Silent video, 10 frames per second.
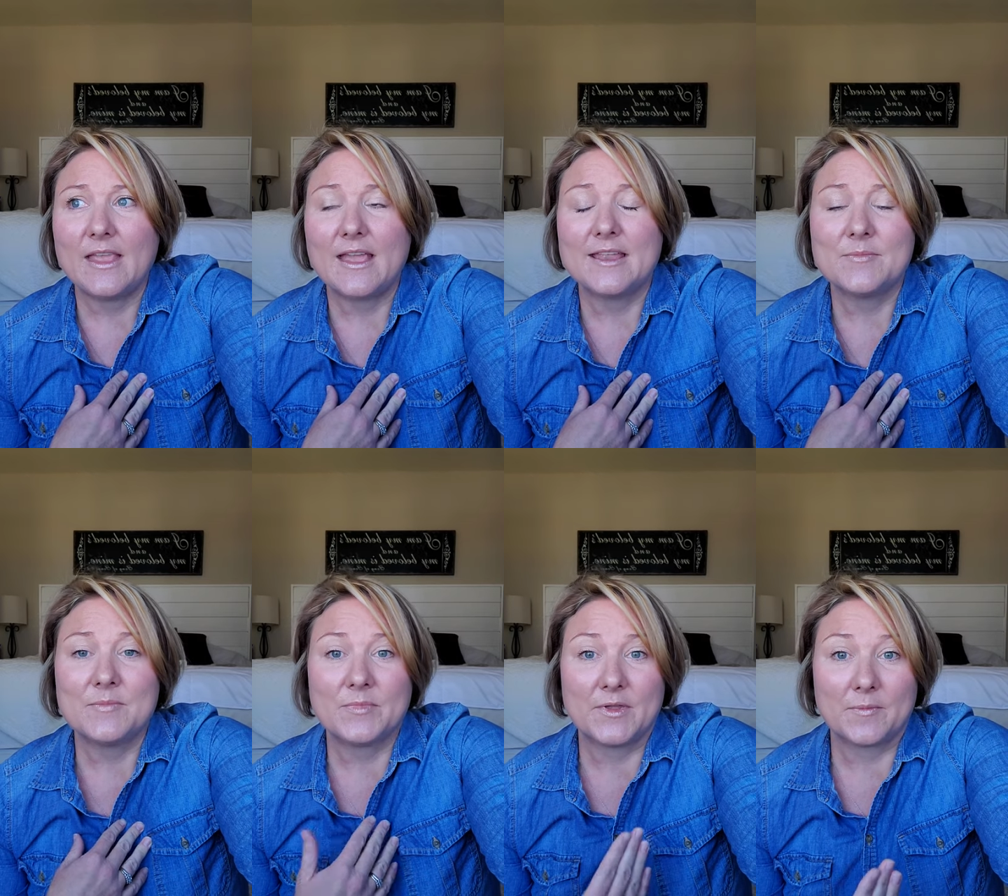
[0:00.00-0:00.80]

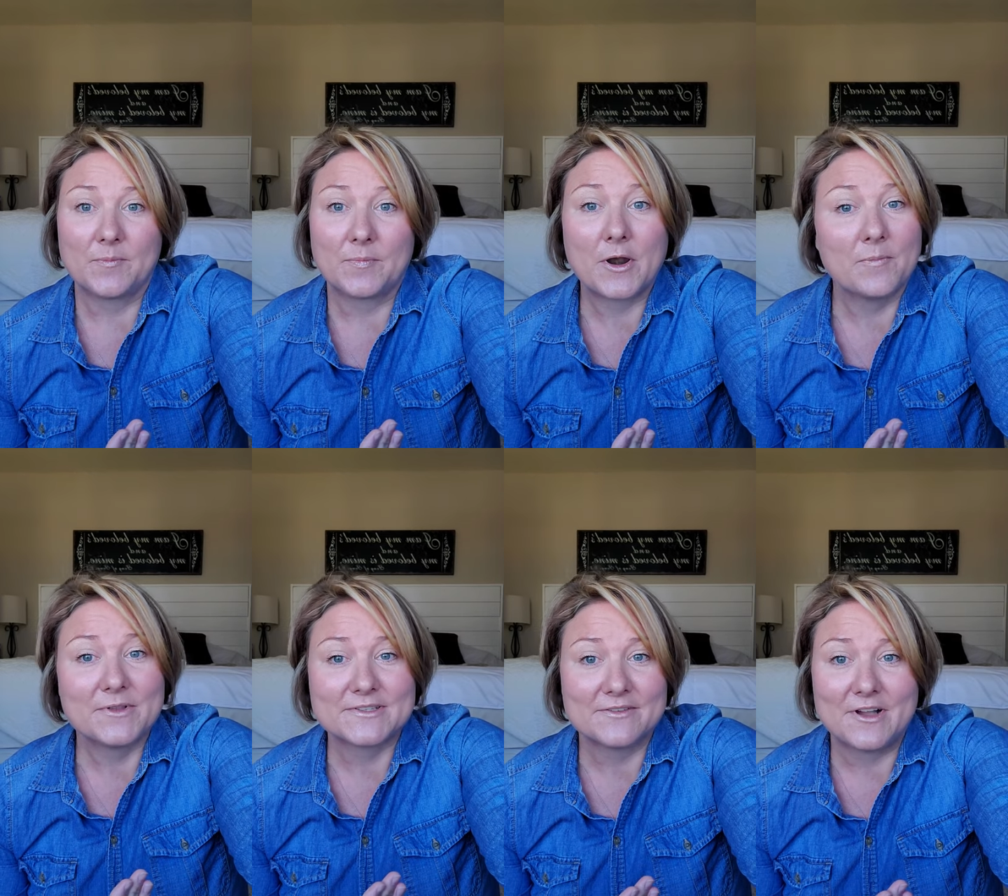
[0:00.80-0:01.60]
And the
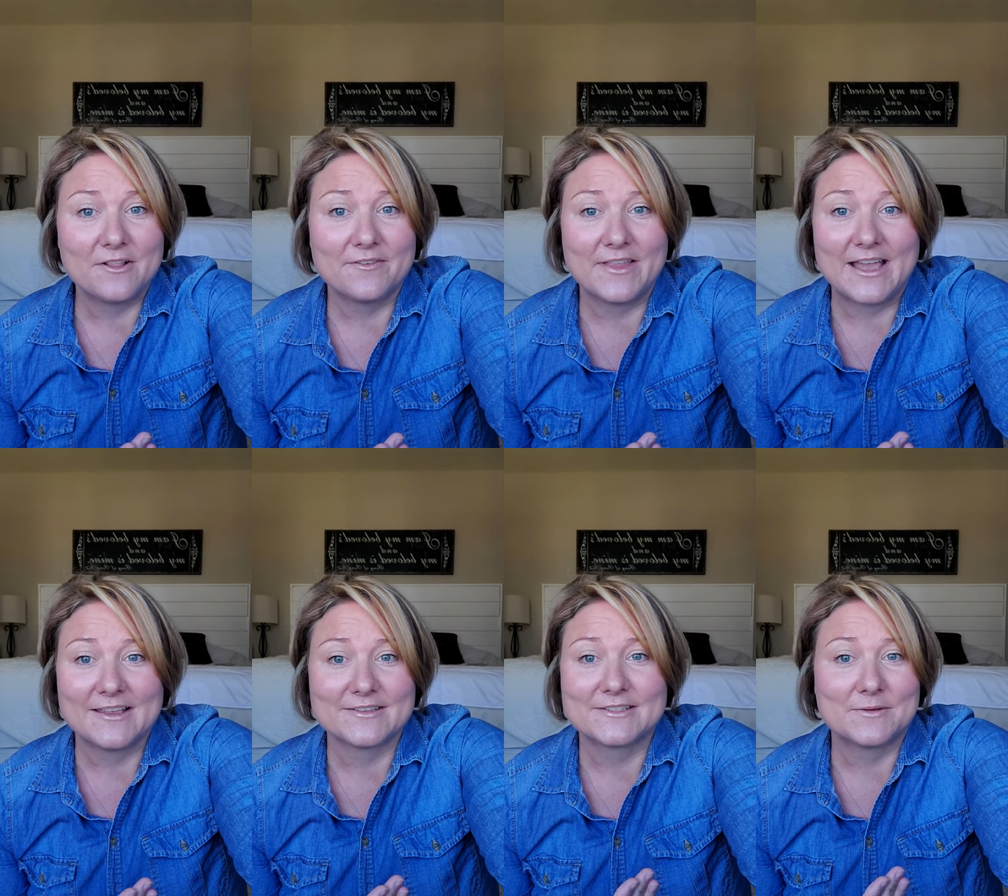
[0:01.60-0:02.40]
purpose of all of that
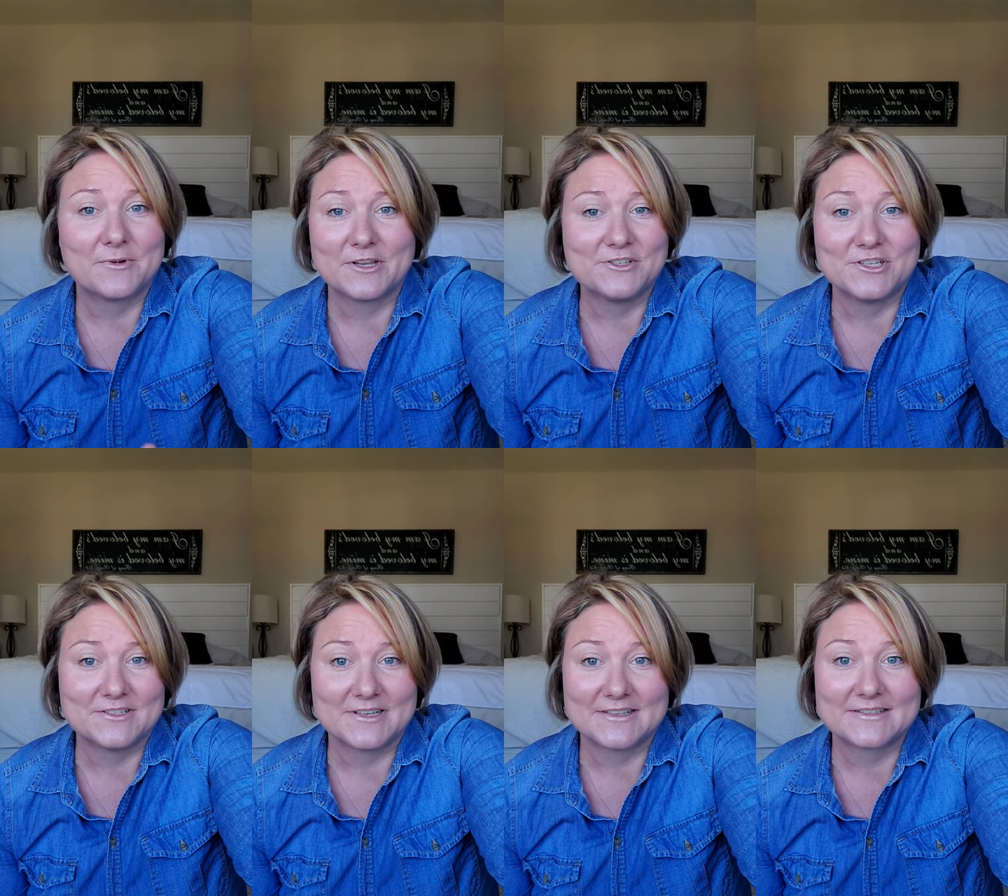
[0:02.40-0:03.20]
is to bring
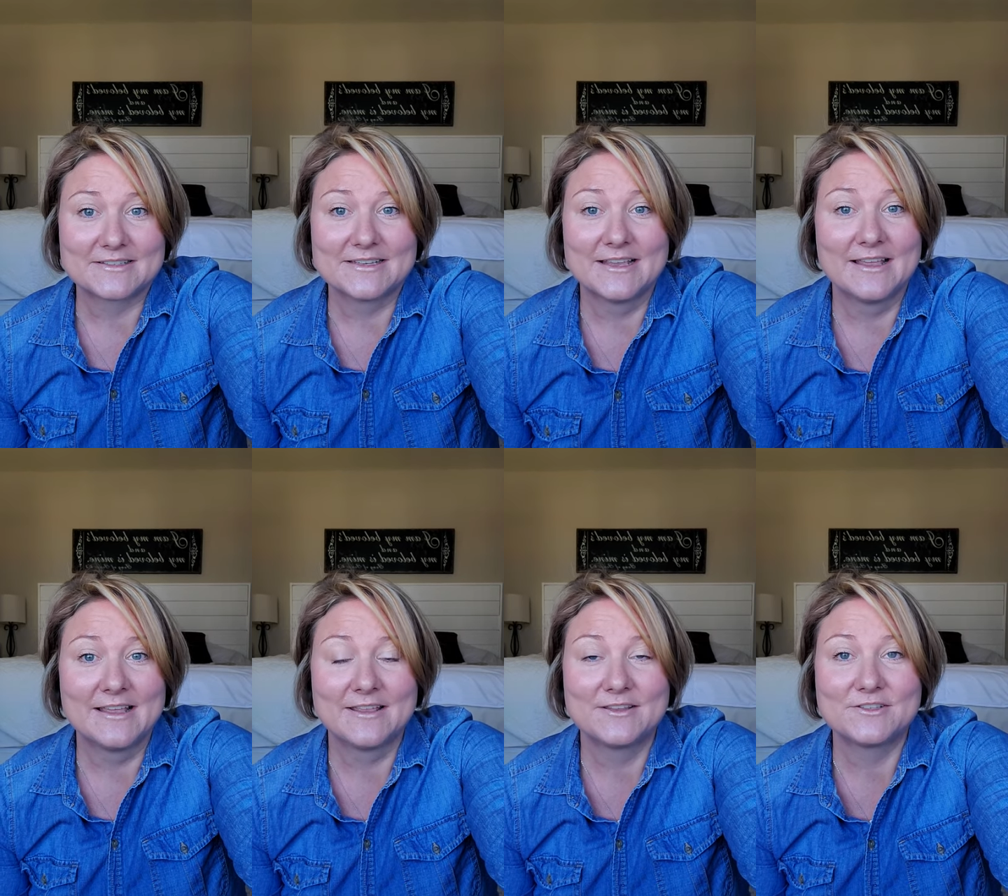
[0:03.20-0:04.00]
Jesus
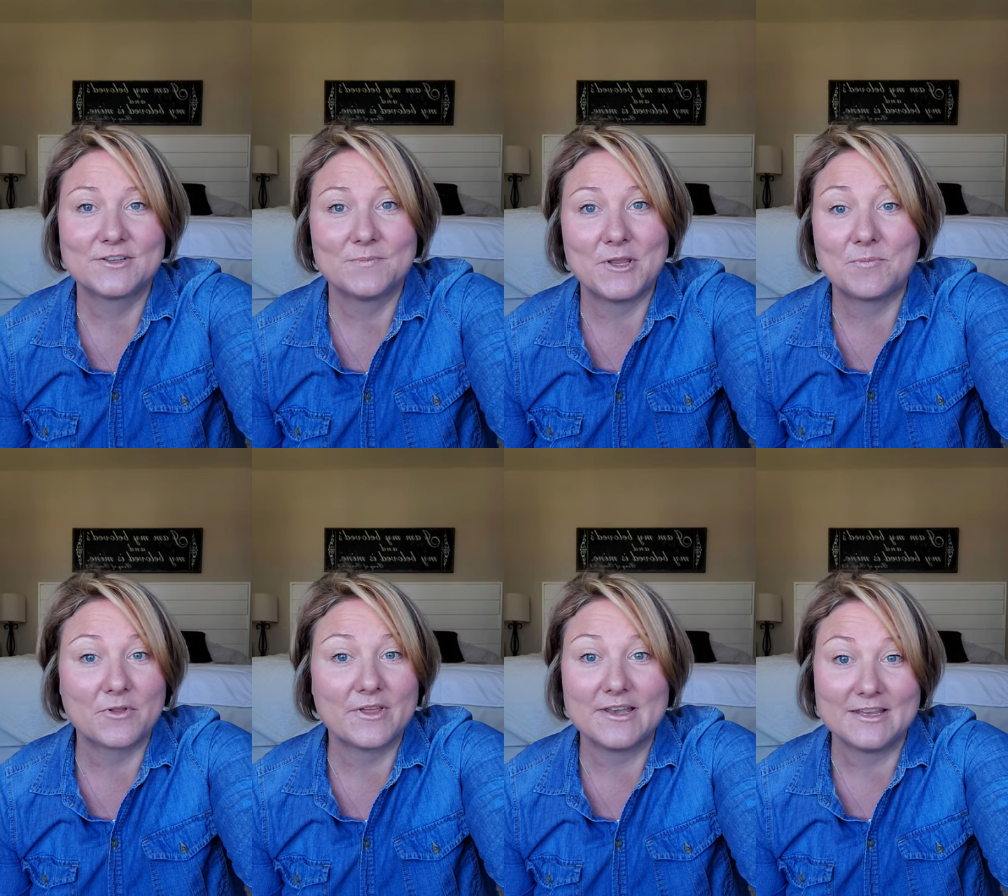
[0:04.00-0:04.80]
to
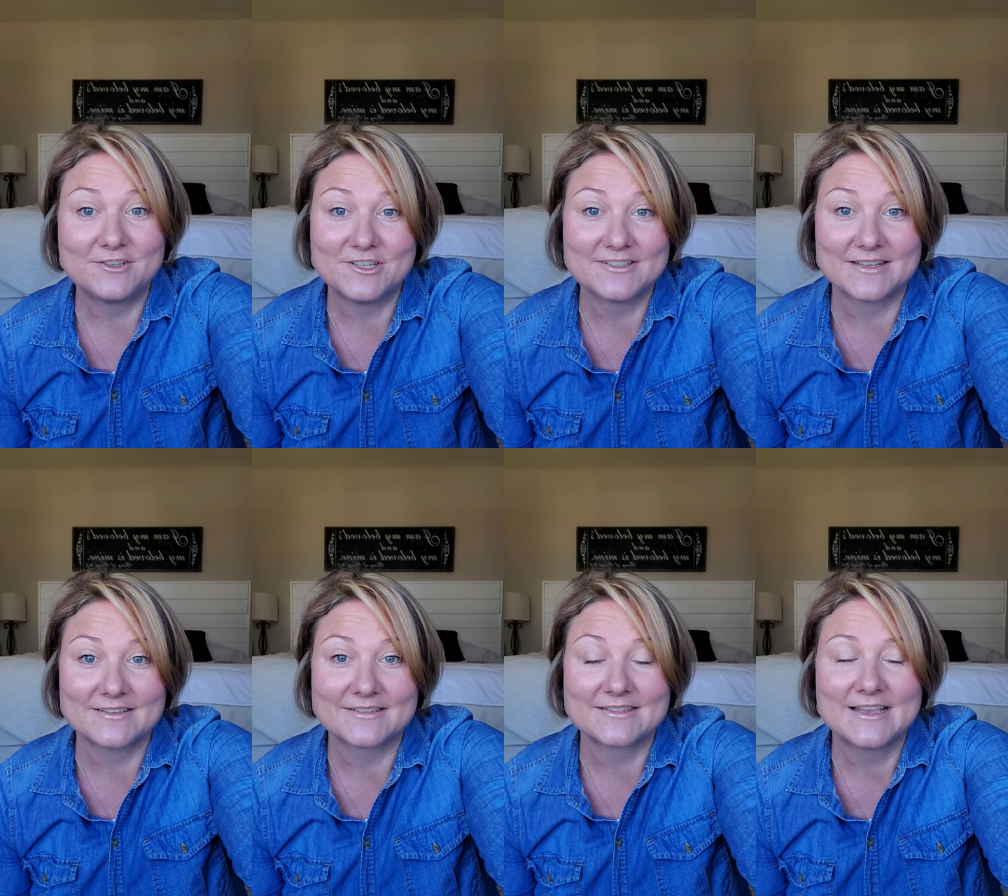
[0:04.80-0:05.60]
people that need
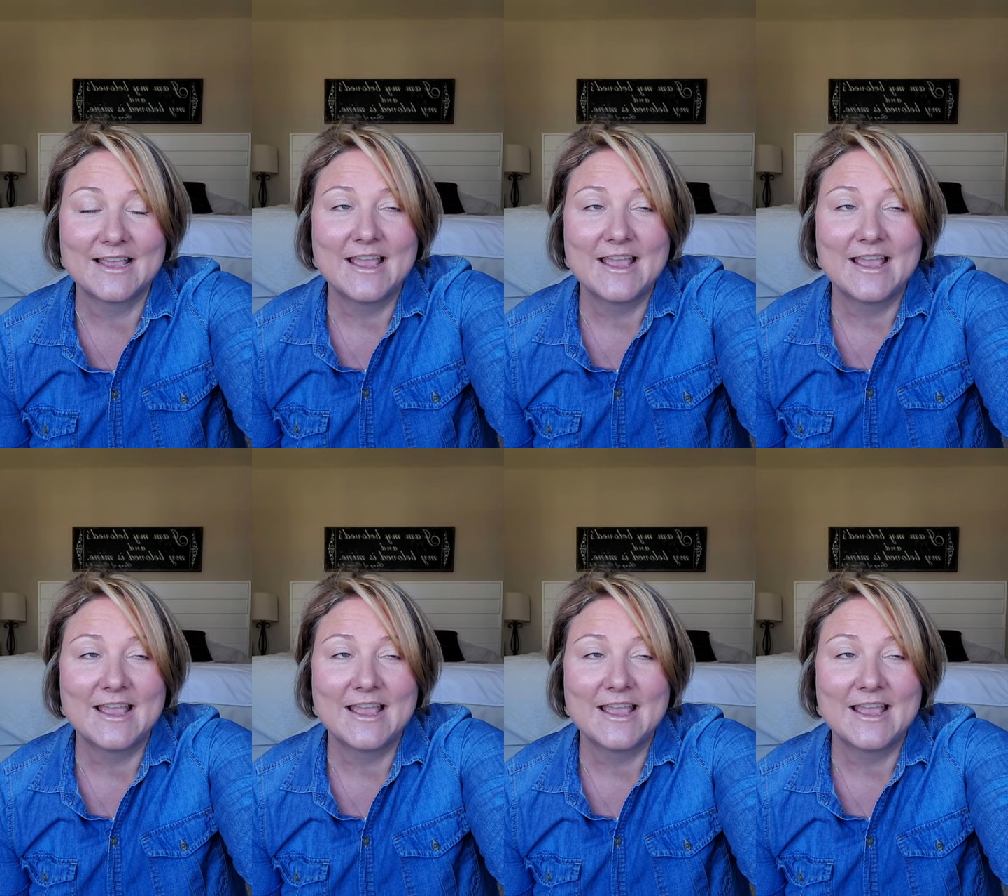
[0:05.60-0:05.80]
Jesus.